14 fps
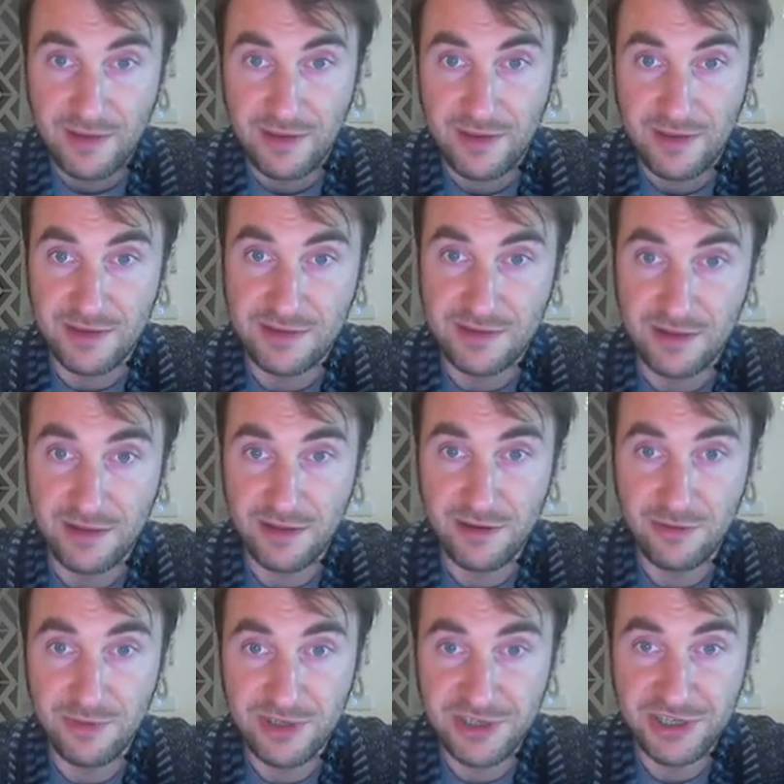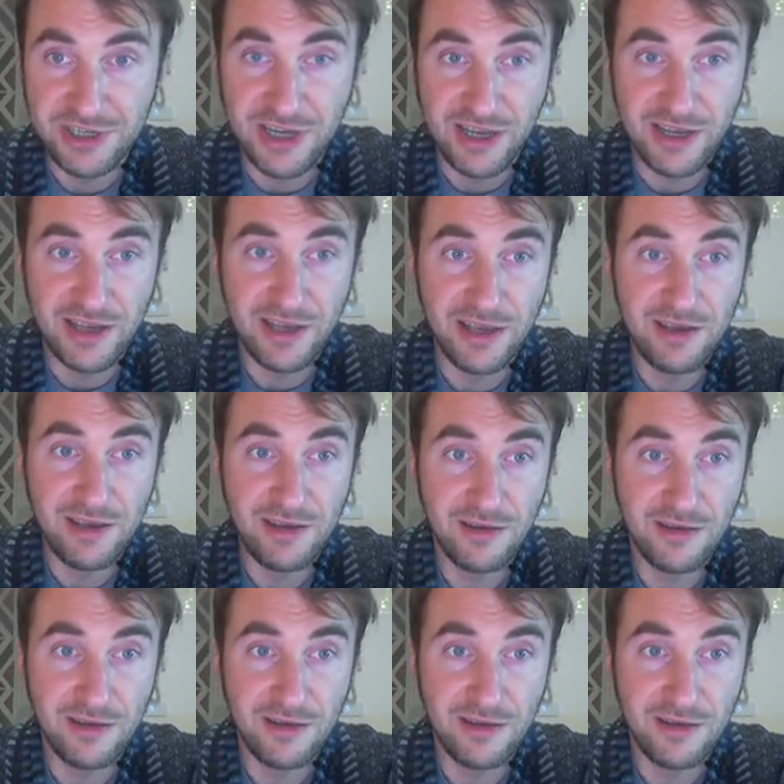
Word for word: He's a little bit shy,